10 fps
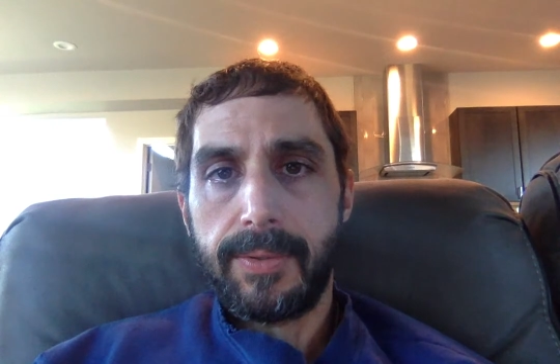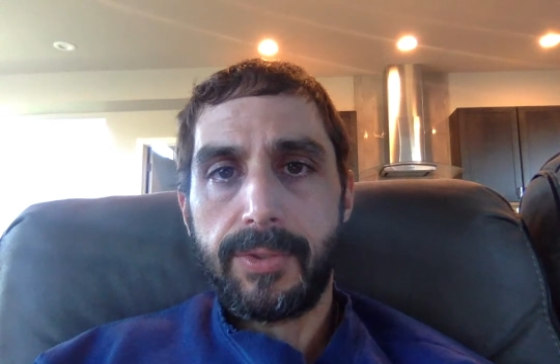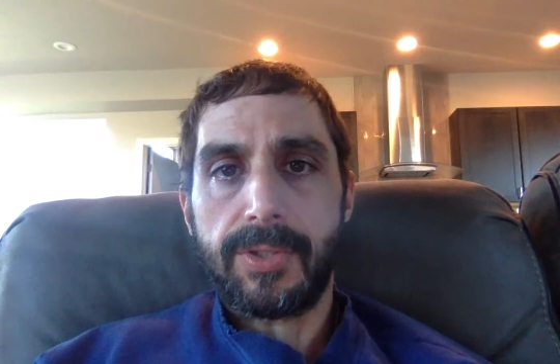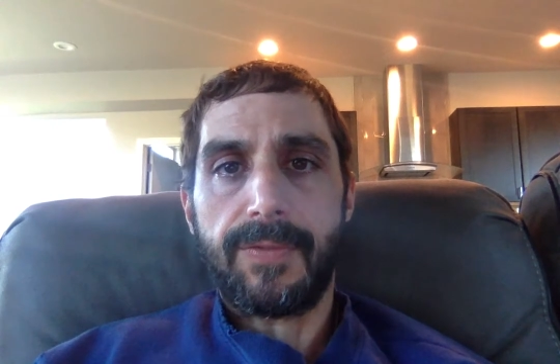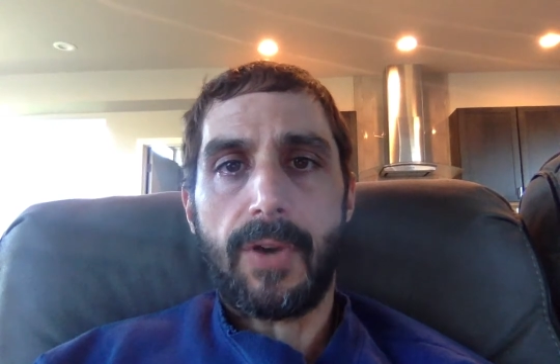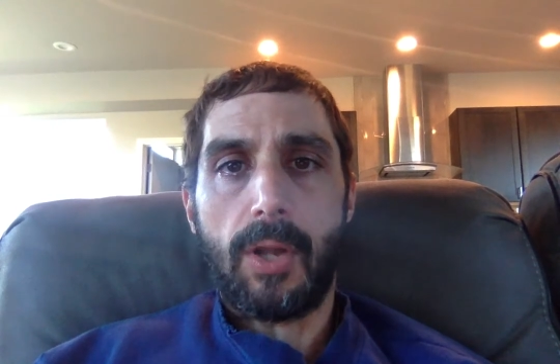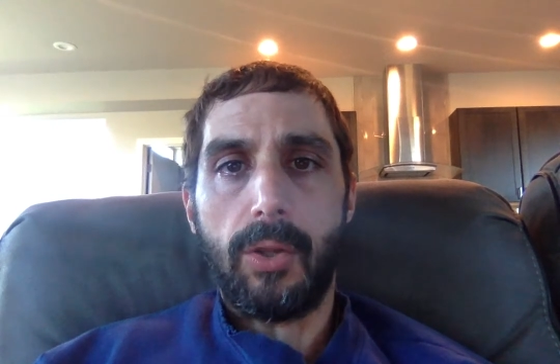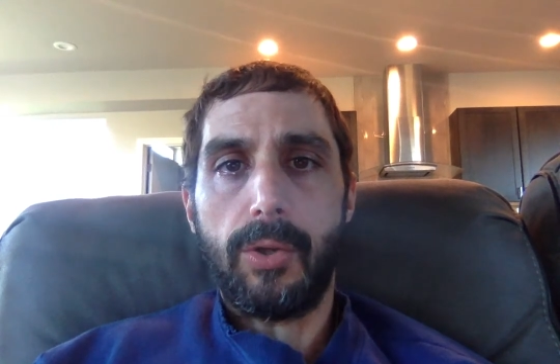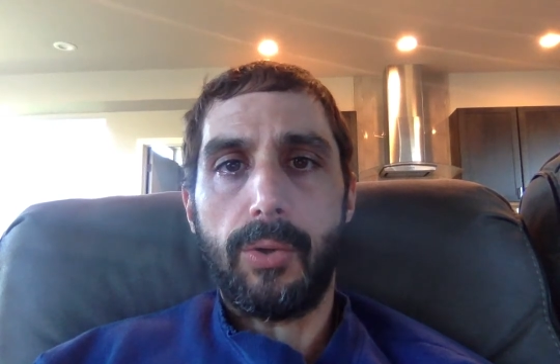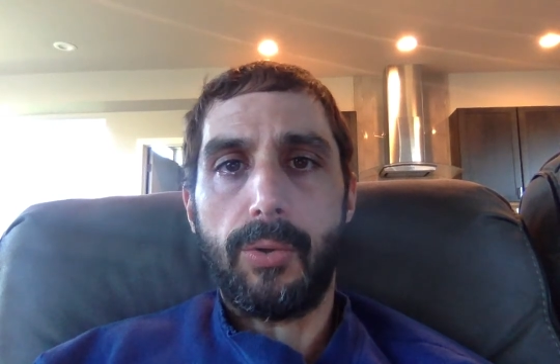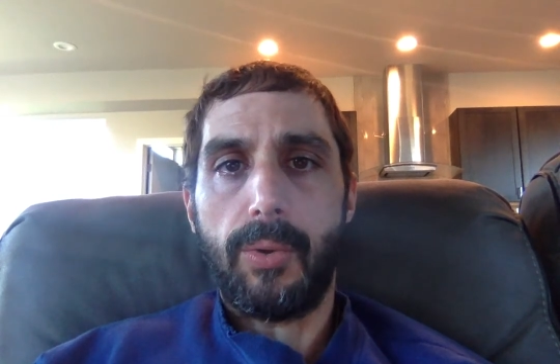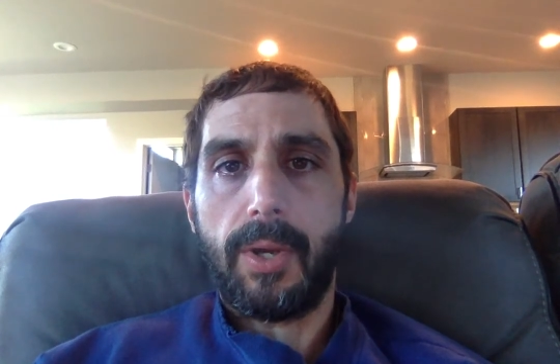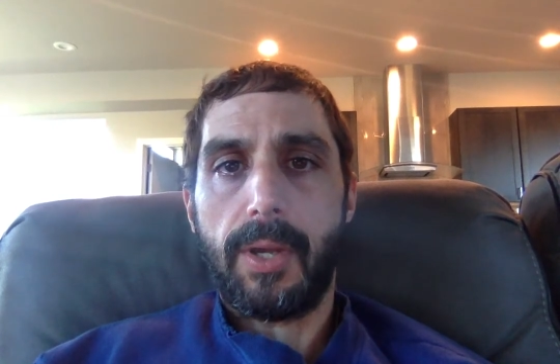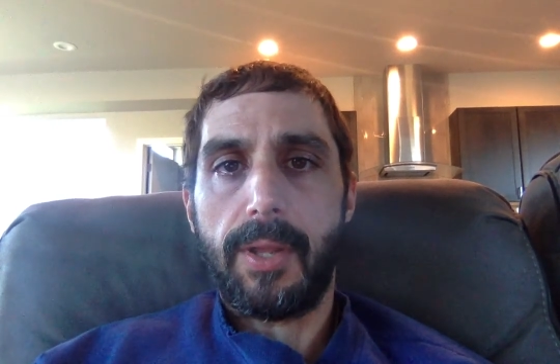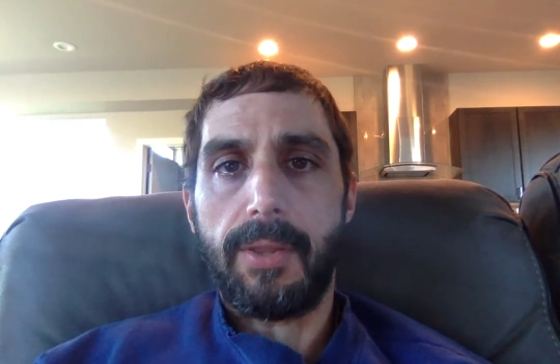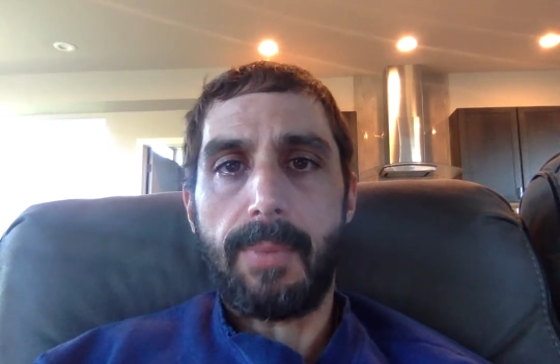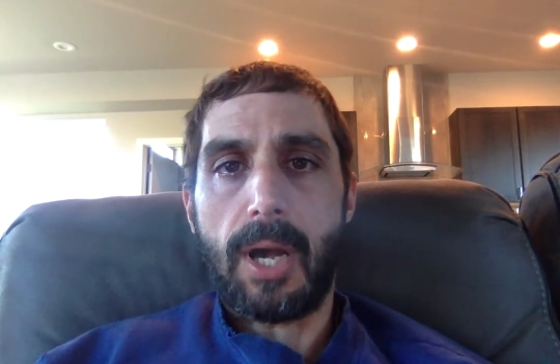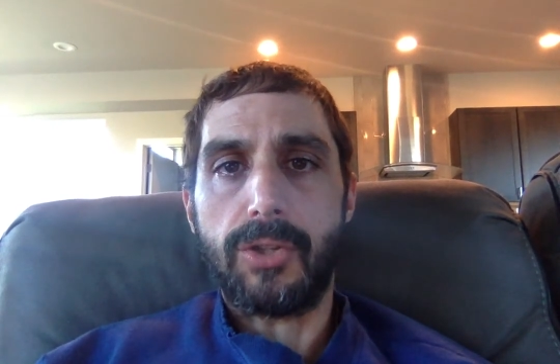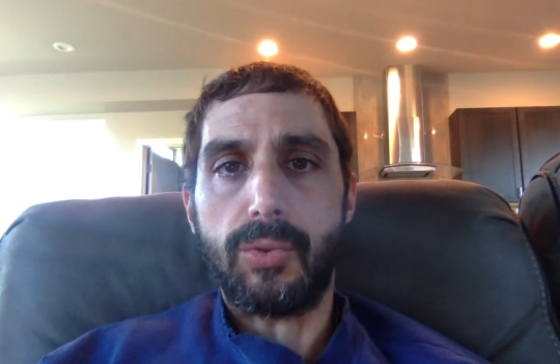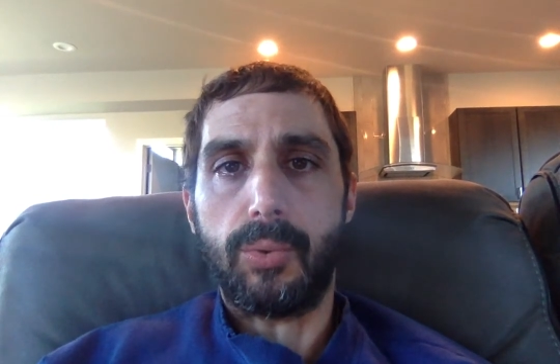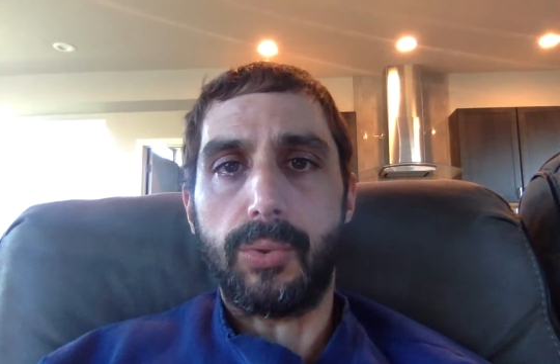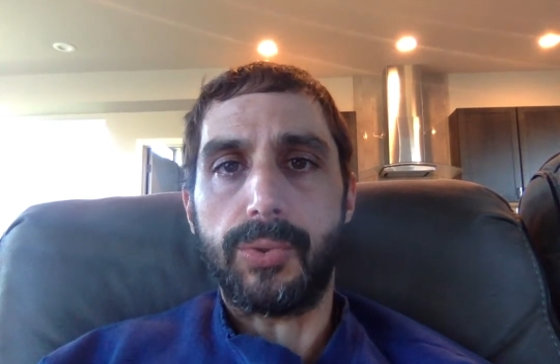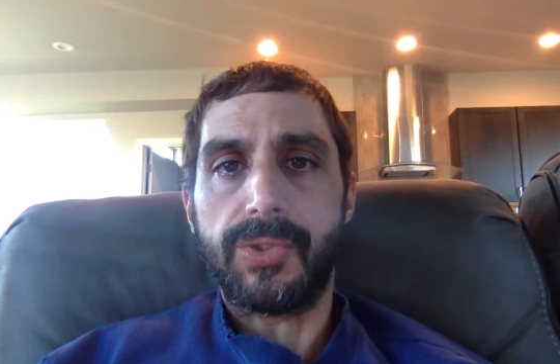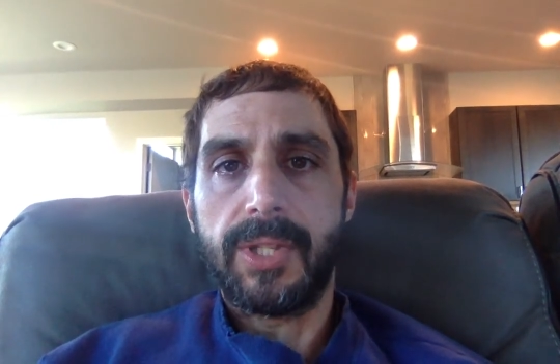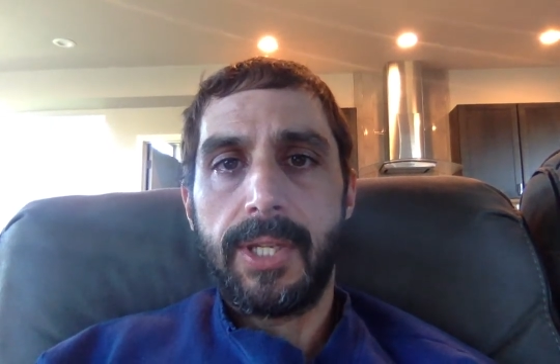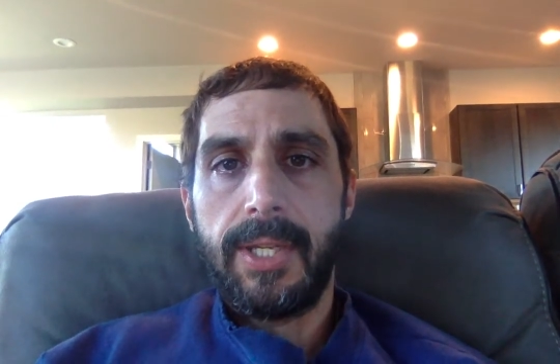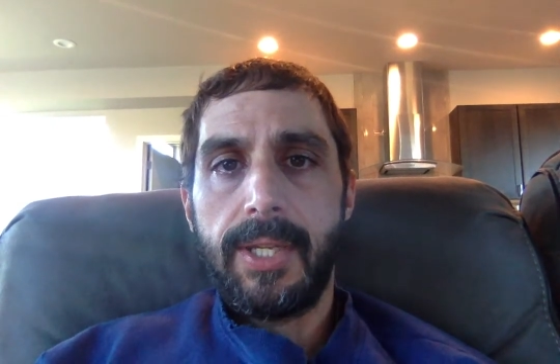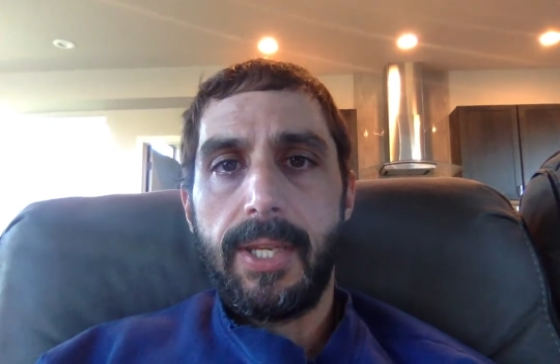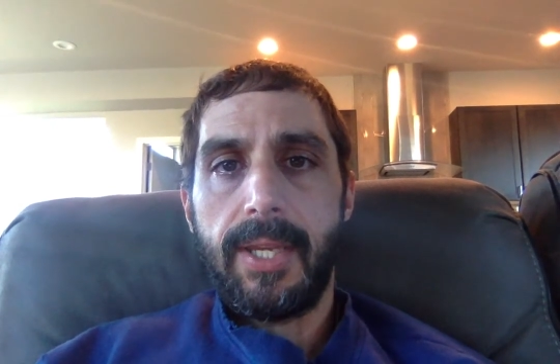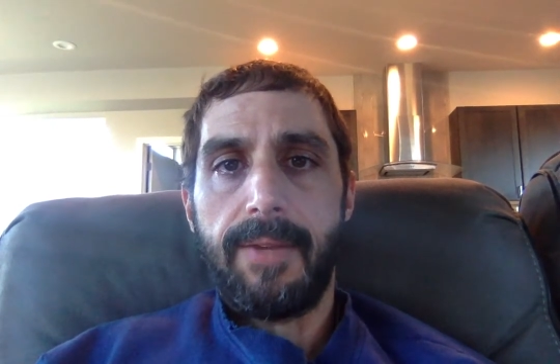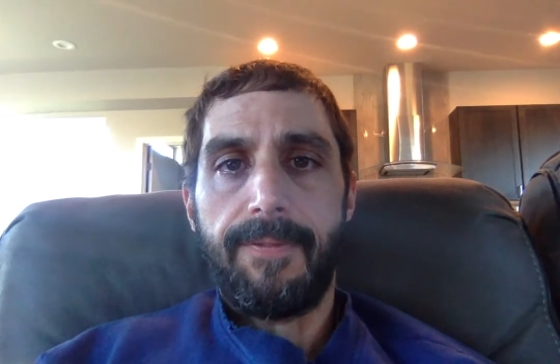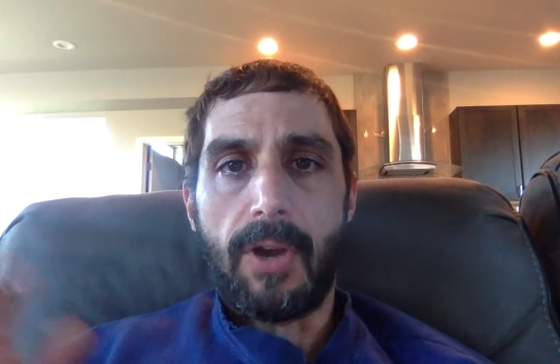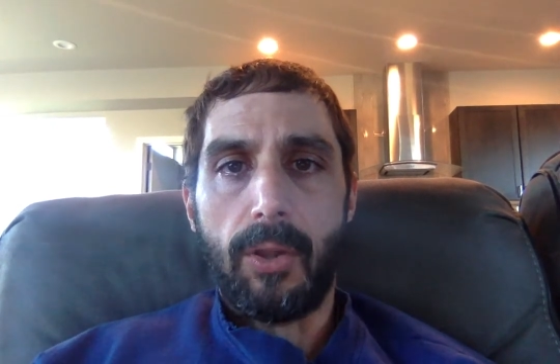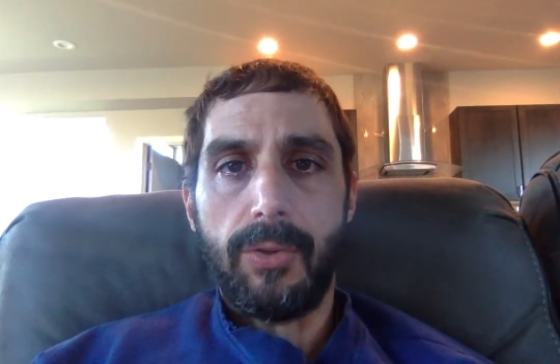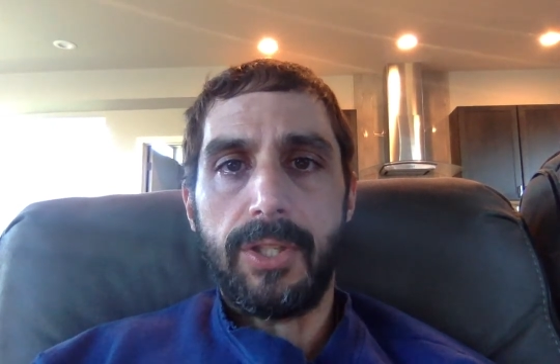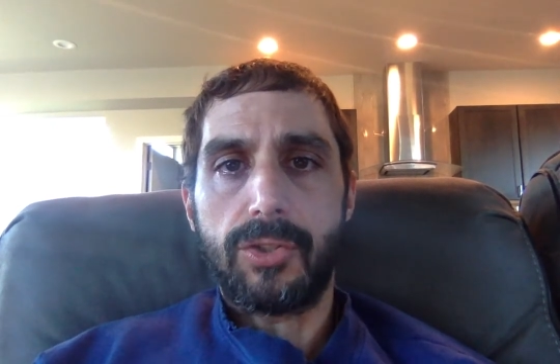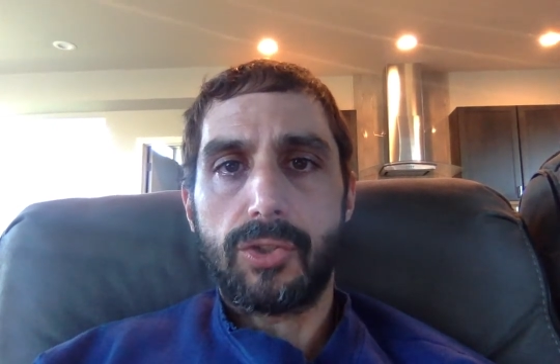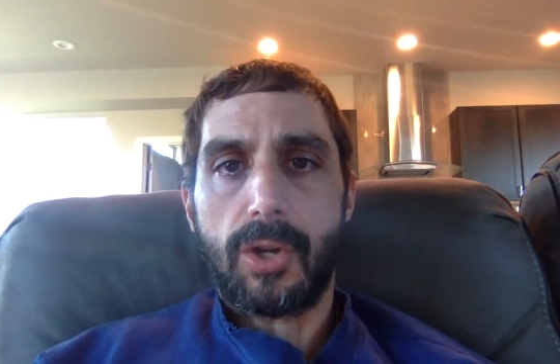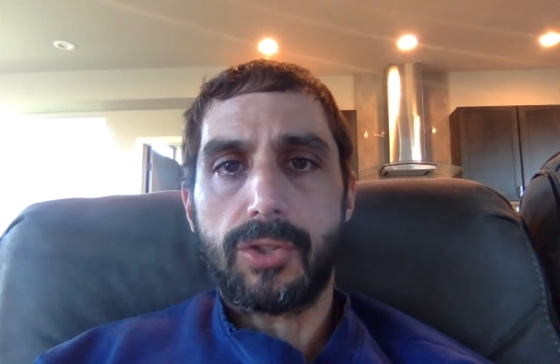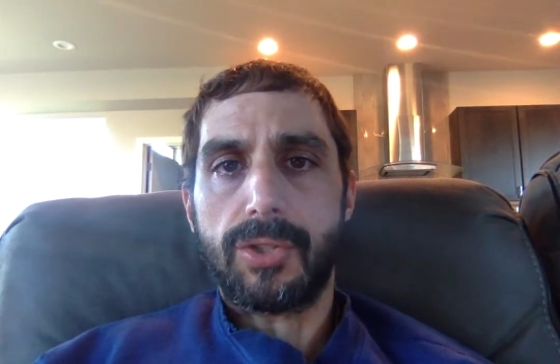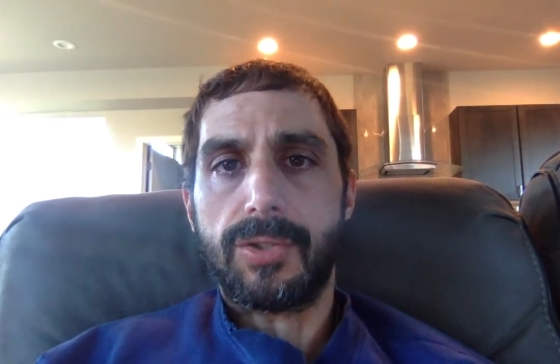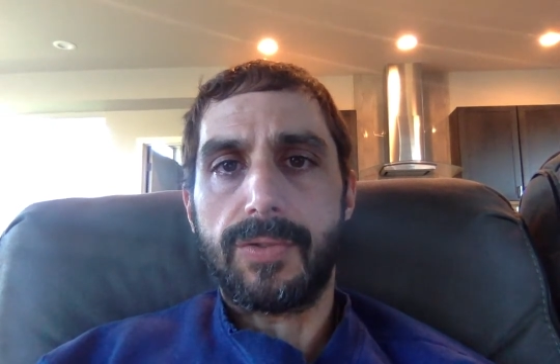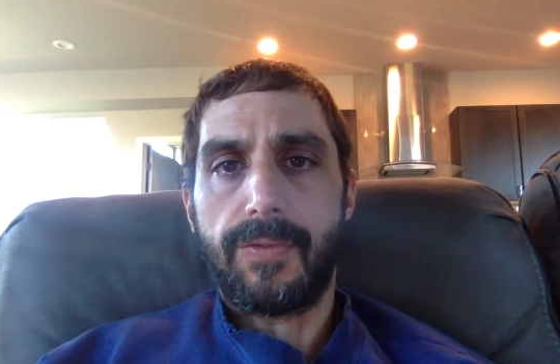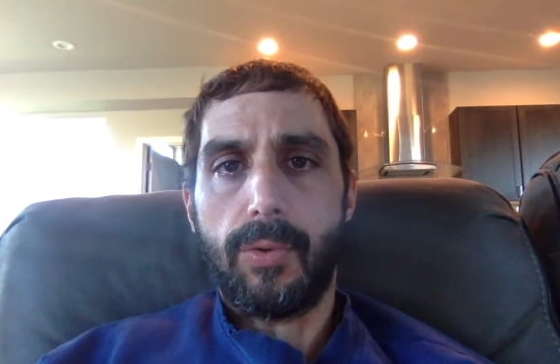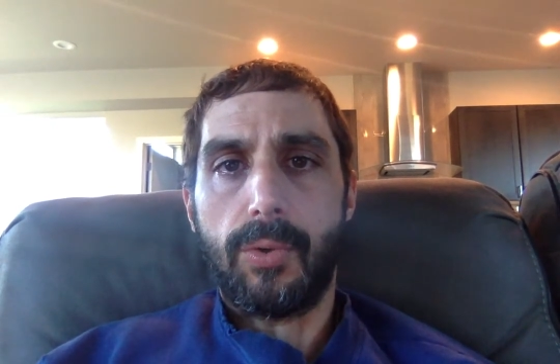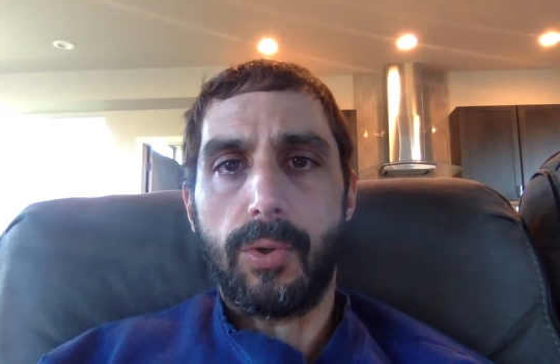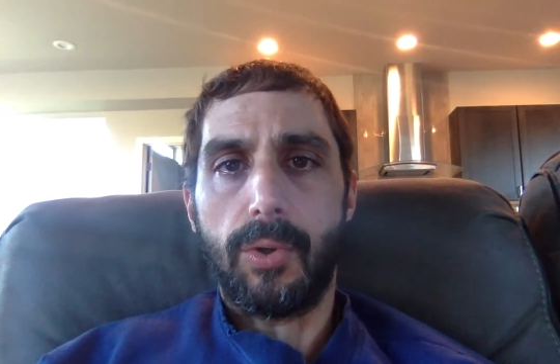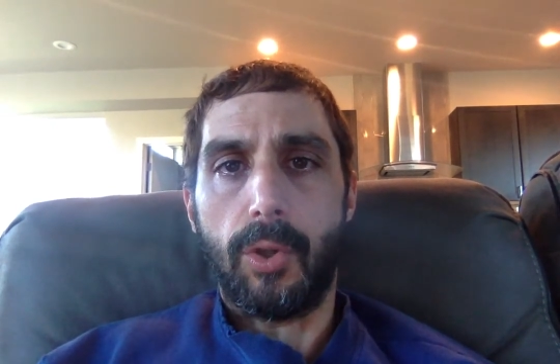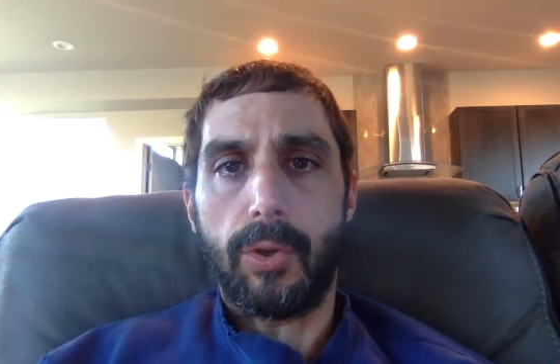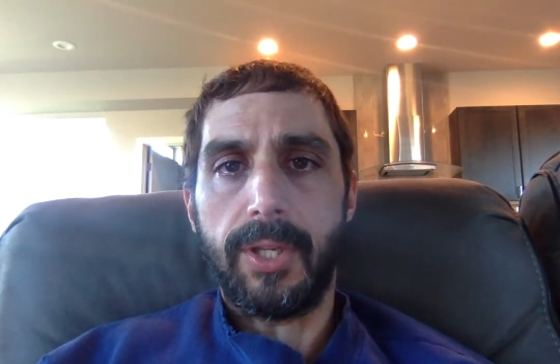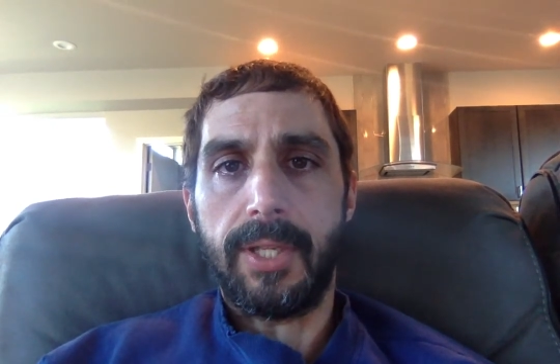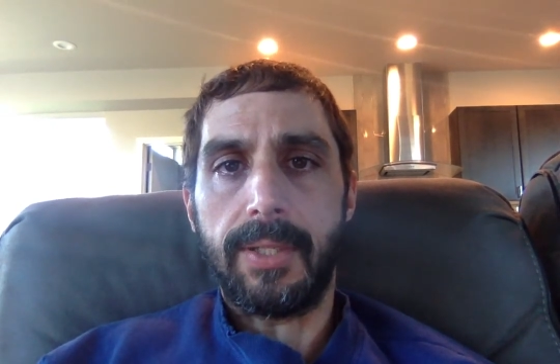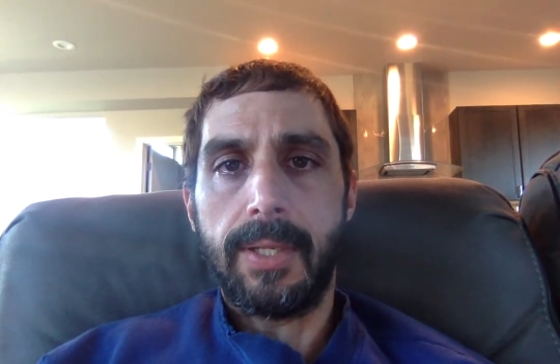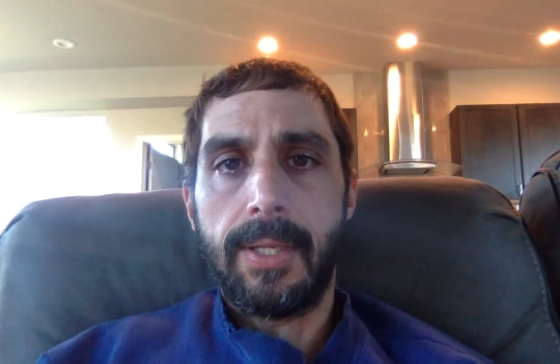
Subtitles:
just follow the modules and follow the instructions for learning